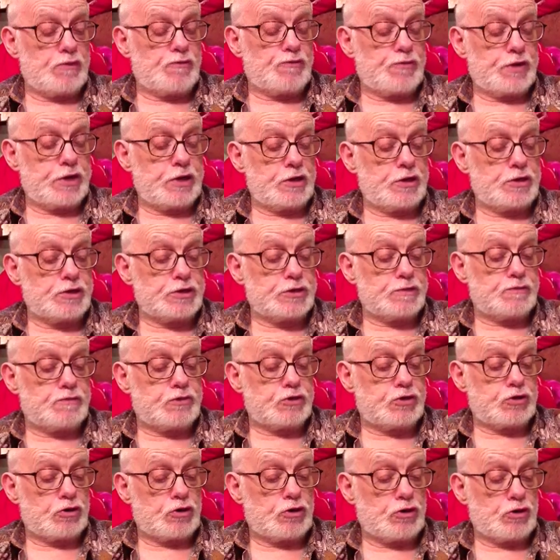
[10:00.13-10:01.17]
fields of
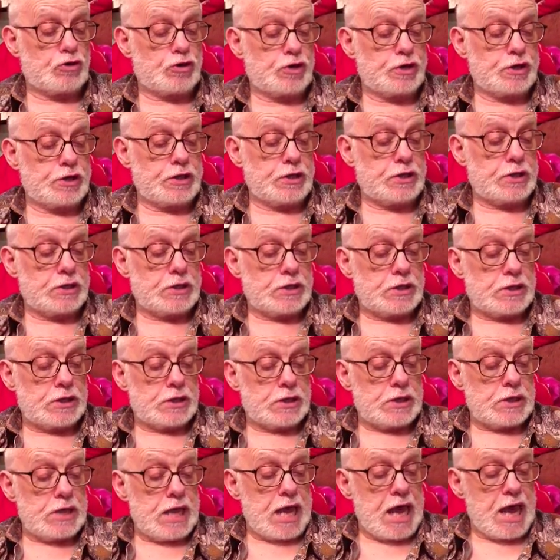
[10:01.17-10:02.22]
Troy,
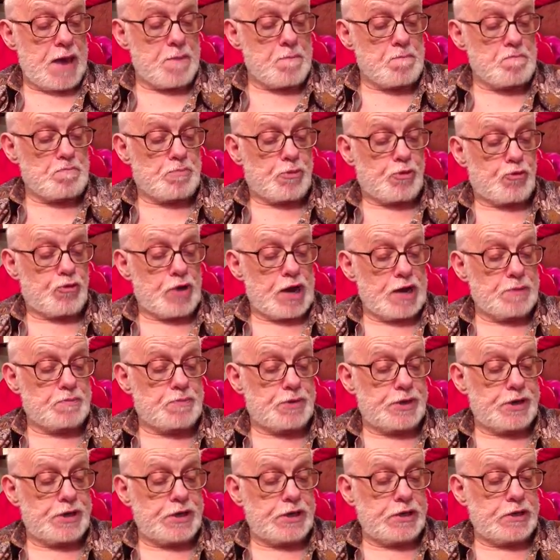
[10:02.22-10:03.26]
hemp
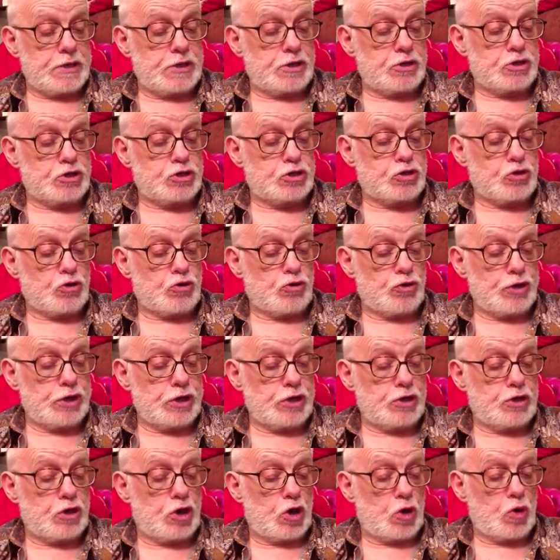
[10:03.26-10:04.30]
ripening and tawny
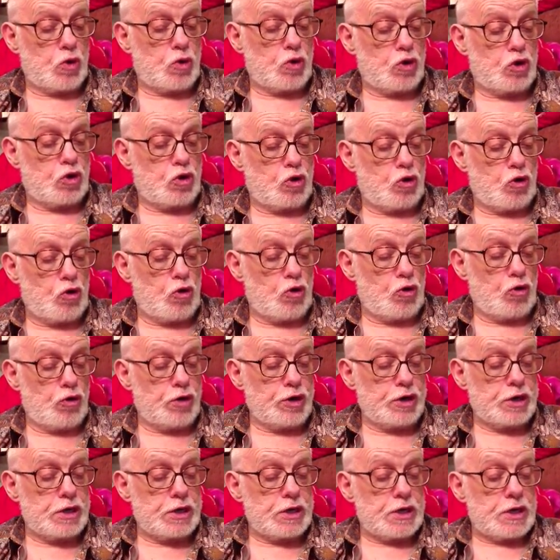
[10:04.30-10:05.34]

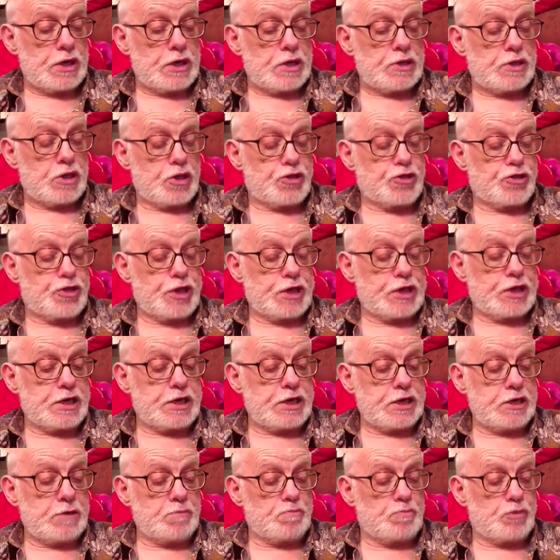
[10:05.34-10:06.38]
corn, the
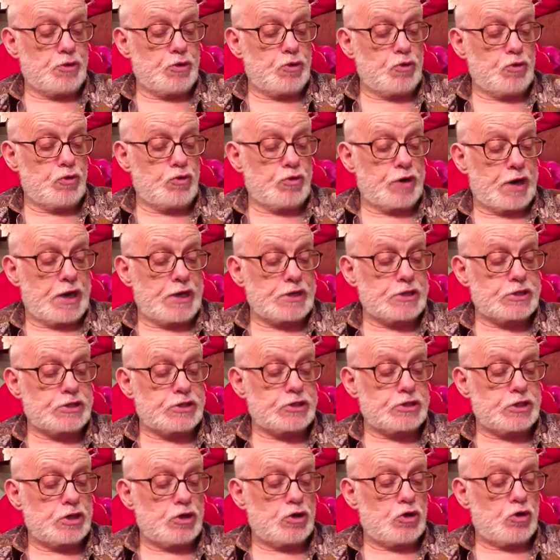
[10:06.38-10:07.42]
thickening
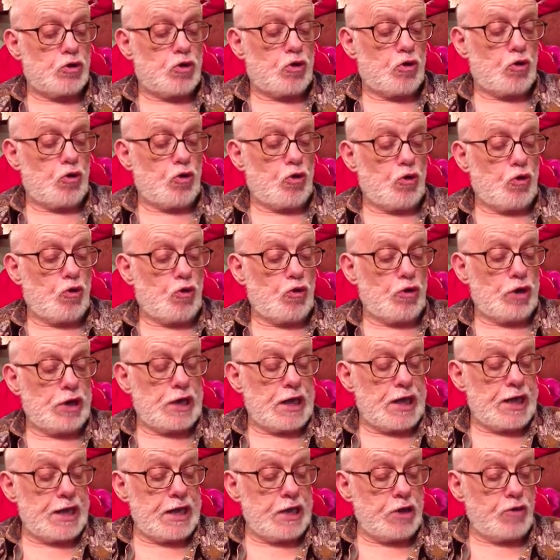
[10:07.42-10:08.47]
bluegrass, all
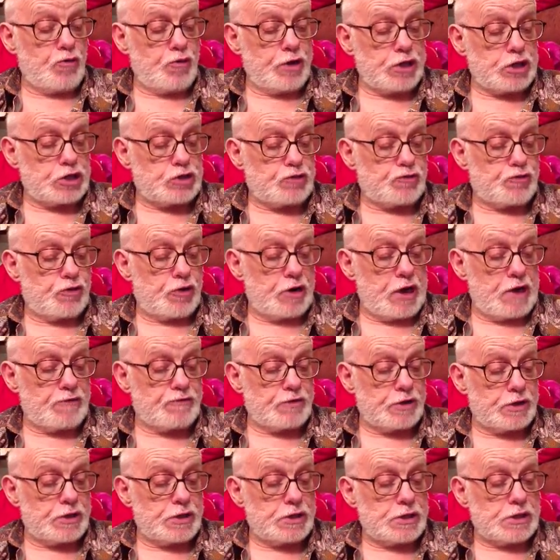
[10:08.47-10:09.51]
lying rich
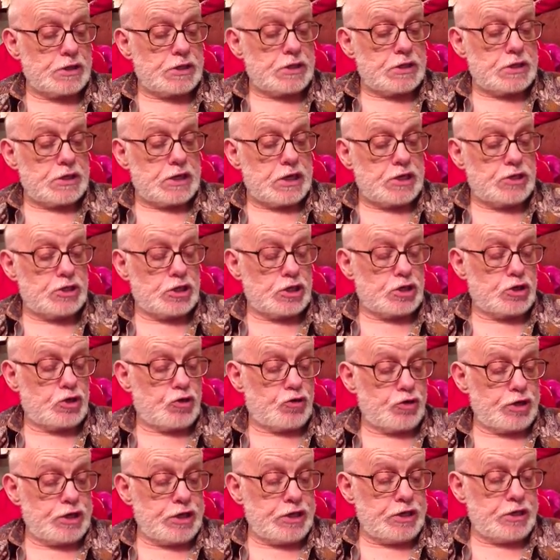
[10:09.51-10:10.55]
forever in the
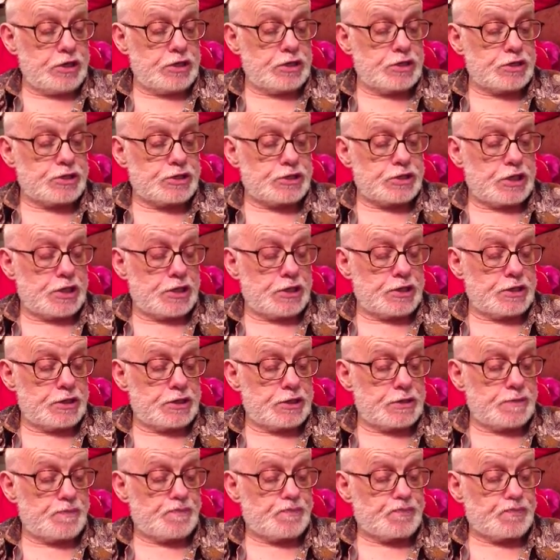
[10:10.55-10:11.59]
green sun.